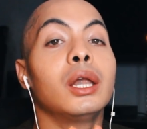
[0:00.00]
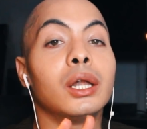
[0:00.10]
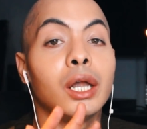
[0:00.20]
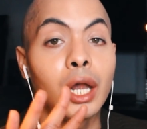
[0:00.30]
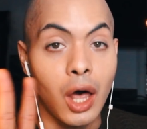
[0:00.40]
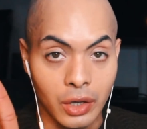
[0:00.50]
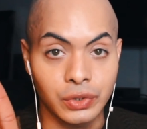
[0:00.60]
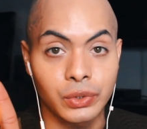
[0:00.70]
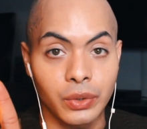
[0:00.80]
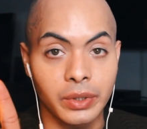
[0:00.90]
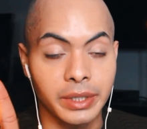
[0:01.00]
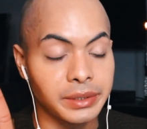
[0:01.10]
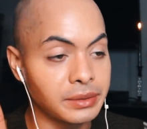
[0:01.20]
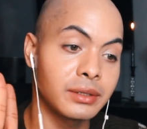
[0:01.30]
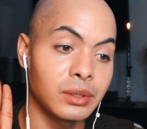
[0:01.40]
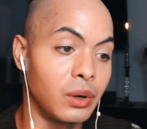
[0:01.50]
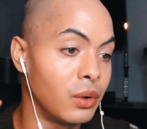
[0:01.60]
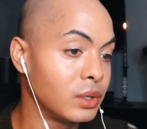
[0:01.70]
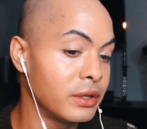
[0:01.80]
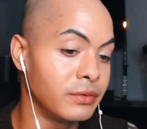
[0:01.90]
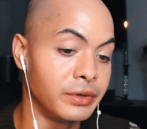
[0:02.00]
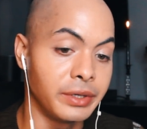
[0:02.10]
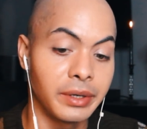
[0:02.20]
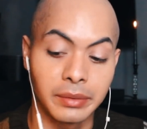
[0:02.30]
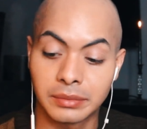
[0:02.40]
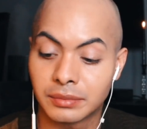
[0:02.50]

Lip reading: Long story. That's a whole other video.